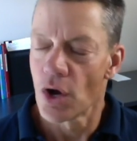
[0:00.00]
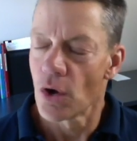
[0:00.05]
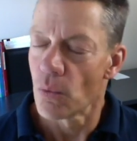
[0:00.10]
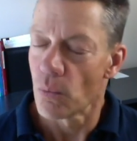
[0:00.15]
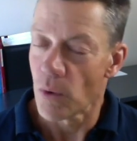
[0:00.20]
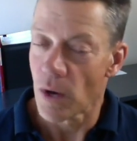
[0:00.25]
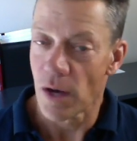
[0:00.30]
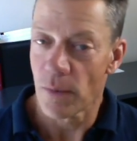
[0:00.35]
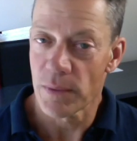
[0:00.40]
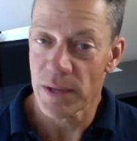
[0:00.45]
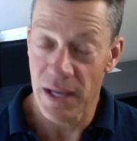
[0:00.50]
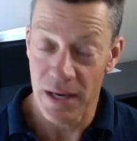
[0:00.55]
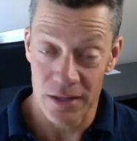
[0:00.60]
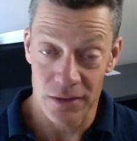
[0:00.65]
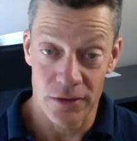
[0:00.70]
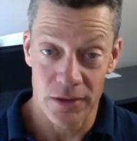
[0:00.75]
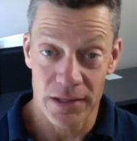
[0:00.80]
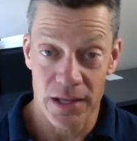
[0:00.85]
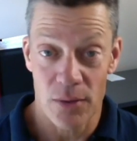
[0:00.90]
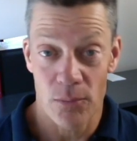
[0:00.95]
Well, we got to
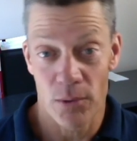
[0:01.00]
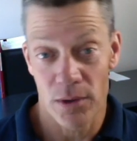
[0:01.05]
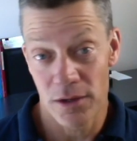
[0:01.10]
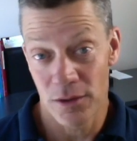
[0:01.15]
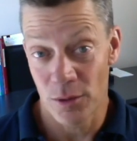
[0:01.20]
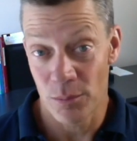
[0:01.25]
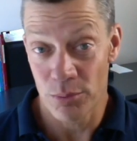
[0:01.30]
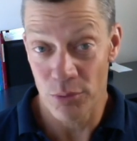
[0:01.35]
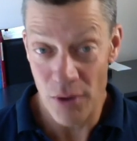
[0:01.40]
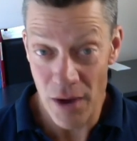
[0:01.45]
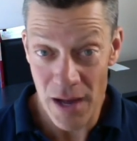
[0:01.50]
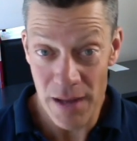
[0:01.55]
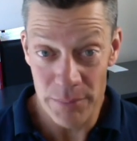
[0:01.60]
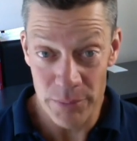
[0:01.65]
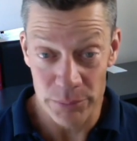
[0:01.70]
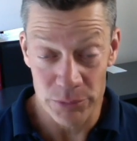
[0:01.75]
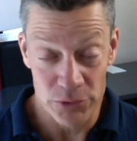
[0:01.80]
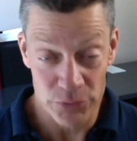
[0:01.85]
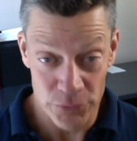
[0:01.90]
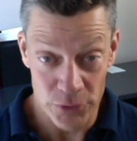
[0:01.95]
look at one of the
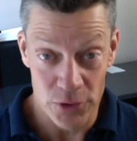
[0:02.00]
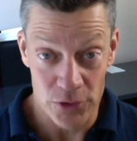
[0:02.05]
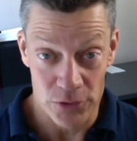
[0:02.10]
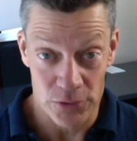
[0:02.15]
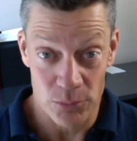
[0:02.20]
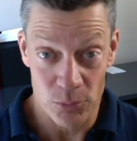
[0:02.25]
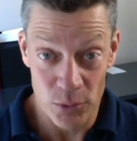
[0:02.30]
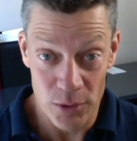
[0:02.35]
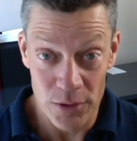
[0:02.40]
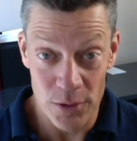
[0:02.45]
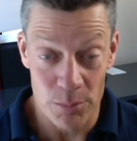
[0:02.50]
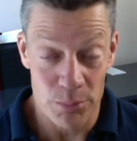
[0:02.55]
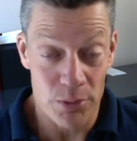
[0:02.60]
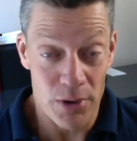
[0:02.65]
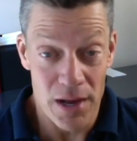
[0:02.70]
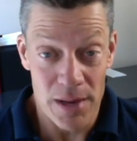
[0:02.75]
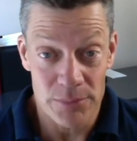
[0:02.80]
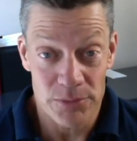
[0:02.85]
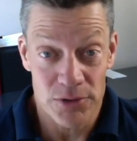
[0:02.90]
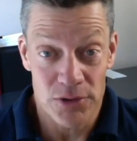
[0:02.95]
problems first. One of the
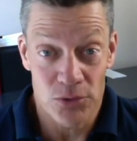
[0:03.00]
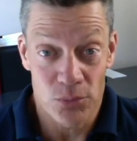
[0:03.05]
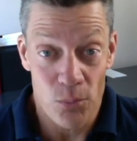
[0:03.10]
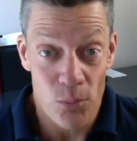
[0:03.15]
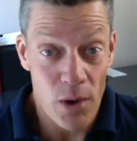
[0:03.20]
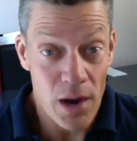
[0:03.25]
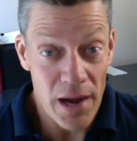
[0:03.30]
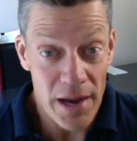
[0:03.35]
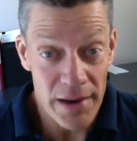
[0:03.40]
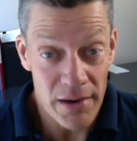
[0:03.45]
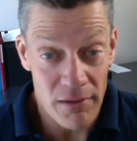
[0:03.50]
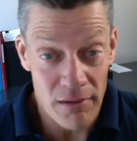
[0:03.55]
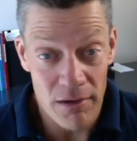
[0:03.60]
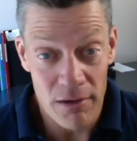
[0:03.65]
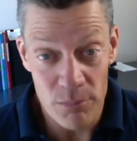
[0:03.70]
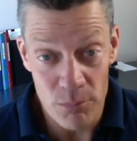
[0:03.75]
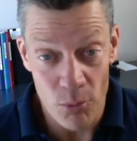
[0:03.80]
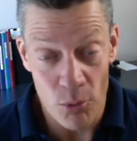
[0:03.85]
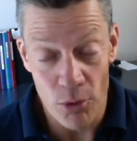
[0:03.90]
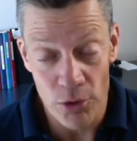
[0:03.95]
problems is, why
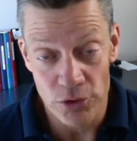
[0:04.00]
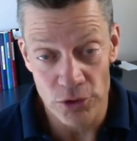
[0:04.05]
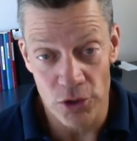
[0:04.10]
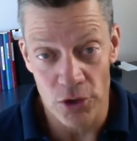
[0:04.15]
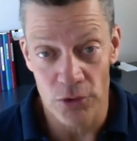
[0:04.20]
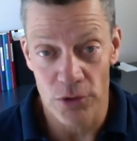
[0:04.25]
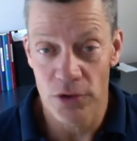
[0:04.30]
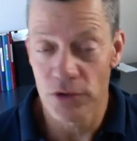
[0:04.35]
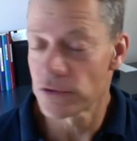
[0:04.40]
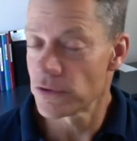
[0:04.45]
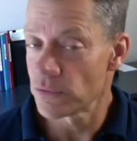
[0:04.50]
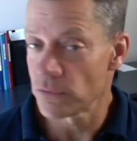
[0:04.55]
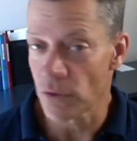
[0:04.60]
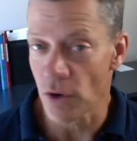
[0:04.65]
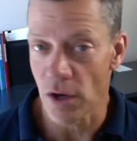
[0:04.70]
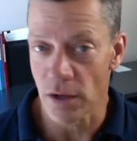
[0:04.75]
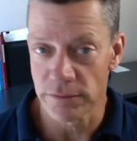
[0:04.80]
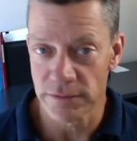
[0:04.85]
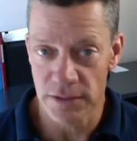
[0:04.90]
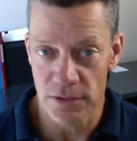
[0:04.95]
aren't more donors
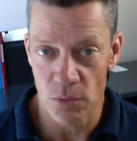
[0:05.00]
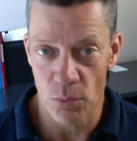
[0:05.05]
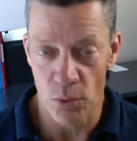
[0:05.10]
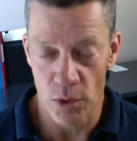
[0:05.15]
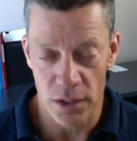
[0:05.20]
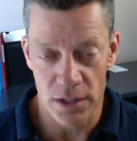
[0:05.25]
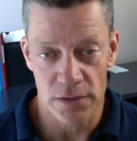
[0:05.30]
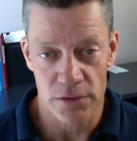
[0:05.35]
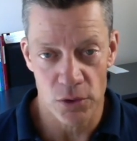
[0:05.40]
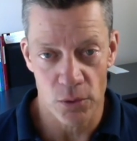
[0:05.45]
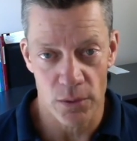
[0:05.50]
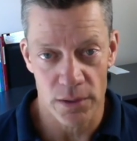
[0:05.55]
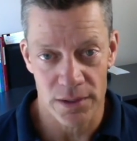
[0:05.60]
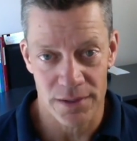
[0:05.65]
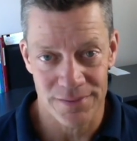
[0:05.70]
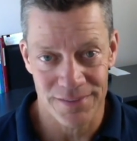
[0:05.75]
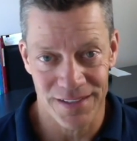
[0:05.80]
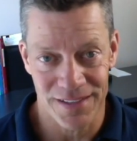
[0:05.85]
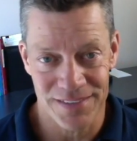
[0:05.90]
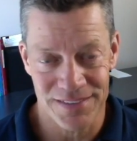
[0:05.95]
involved in the work of the
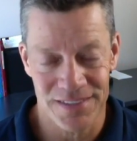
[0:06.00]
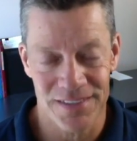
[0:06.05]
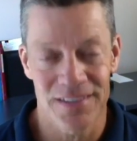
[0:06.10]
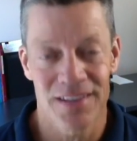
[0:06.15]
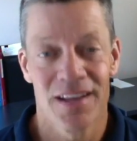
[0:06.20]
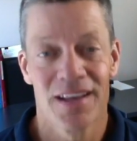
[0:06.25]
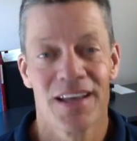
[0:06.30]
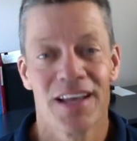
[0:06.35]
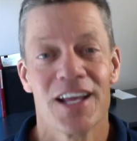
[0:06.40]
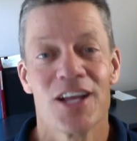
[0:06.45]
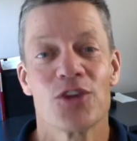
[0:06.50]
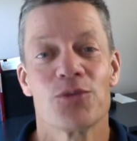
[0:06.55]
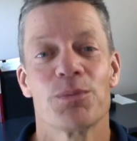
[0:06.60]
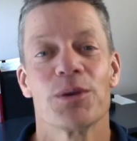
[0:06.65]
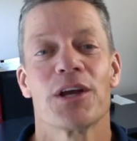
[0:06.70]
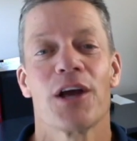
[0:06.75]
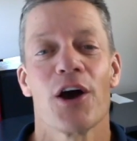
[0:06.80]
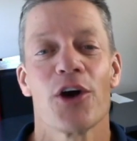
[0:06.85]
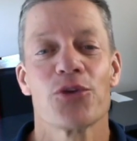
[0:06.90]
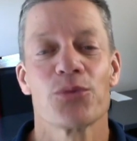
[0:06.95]
organization? It's
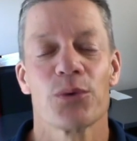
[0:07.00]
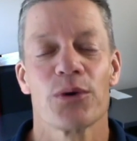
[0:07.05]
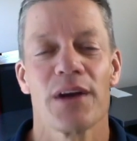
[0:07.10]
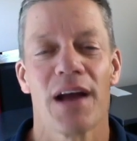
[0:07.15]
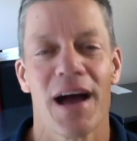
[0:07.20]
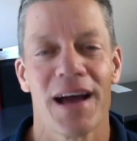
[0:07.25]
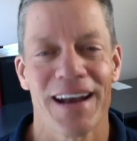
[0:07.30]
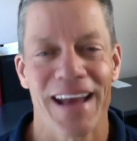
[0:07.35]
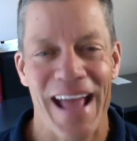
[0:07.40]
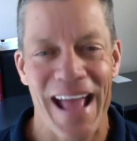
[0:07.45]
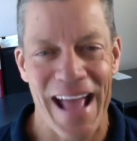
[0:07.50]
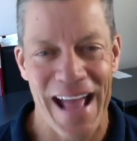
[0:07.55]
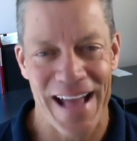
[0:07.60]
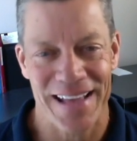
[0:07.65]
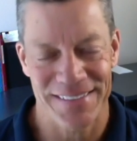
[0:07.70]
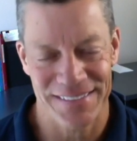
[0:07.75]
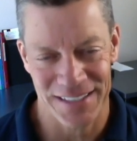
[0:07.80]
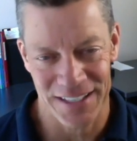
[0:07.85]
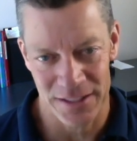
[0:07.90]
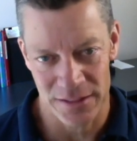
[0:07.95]
because we're not
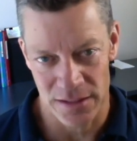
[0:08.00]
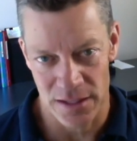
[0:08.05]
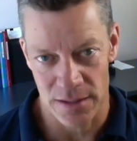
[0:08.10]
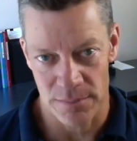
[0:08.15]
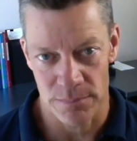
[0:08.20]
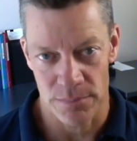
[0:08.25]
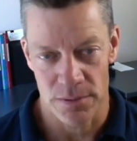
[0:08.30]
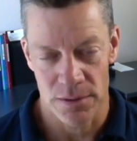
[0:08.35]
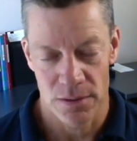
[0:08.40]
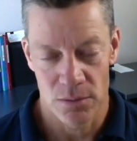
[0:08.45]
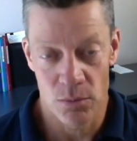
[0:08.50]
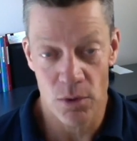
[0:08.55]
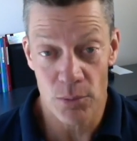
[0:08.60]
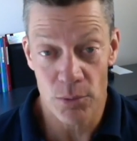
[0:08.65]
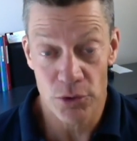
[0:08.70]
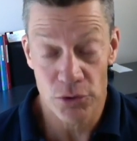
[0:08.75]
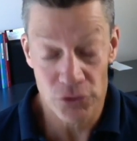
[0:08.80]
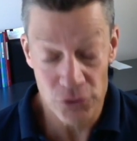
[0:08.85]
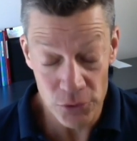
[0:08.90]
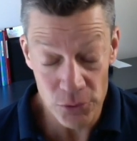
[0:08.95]
asking them. What
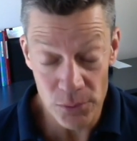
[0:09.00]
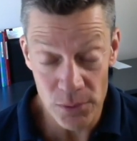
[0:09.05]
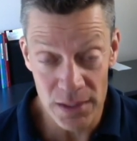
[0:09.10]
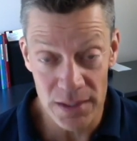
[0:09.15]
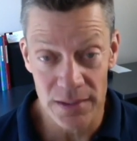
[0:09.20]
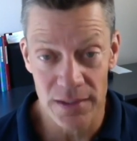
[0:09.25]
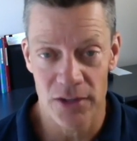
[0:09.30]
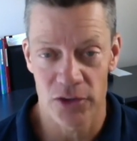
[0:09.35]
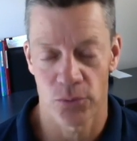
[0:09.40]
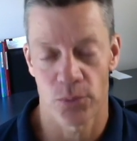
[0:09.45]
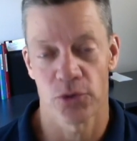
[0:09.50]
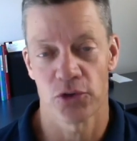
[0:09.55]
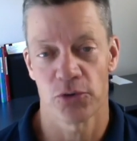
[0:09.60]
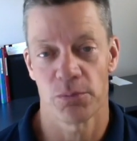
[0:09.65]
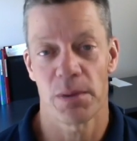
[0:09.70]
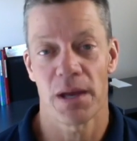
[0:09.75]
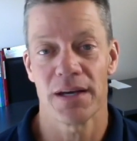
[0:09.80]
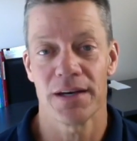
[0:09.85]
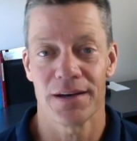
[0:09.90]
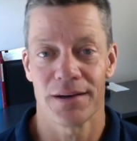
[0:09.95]
we're doing is we're
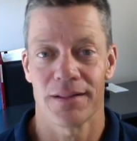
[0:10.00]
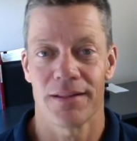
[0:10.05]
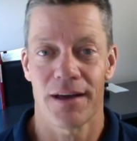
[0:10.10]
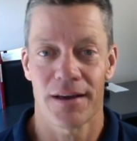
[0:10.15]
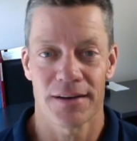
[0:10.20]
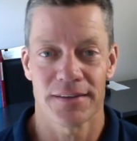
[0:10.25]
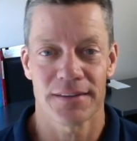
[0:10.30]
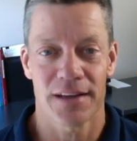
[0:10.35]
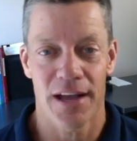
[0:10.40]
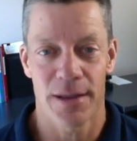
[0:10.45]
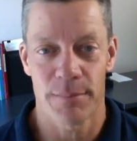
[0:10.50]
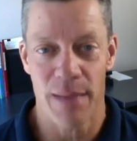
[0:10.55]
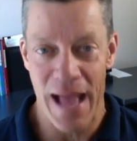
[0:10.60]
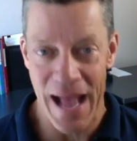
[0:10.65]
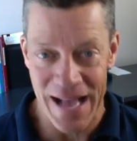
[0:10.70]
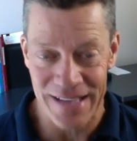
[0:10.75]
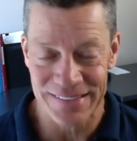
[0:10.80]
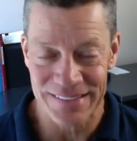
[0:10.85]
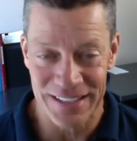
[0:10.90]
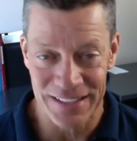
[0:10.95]
spending a lot of time
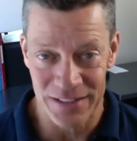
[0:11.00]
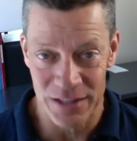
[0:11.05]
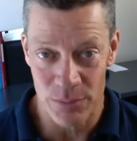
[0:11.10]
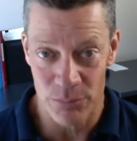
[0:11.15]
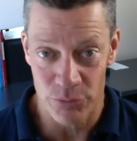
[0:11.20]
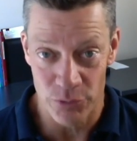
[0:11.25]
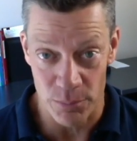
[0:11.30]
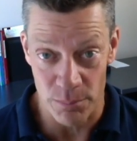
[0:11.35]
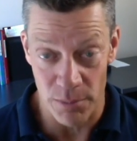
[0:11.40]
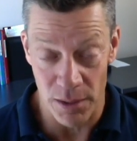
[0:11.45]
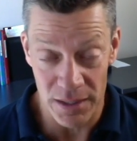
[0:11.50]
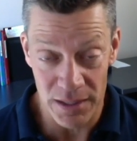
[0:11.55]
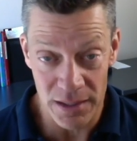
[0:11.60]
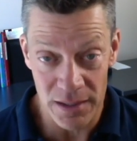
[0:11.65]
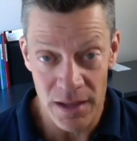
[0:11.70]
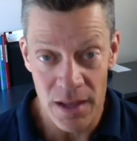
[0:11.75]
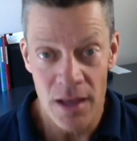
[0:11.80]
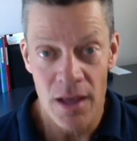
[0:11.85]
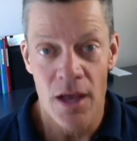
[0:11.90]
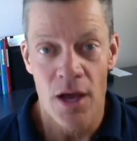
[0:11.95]
asking them for money,
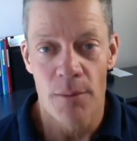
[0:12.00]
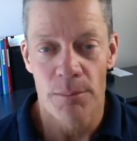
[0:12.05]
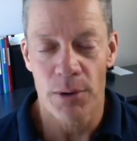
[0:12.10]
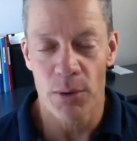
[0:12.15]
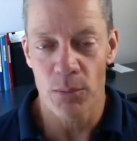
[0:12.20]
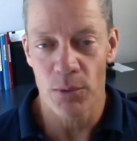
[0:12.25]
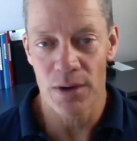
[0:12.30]
but we're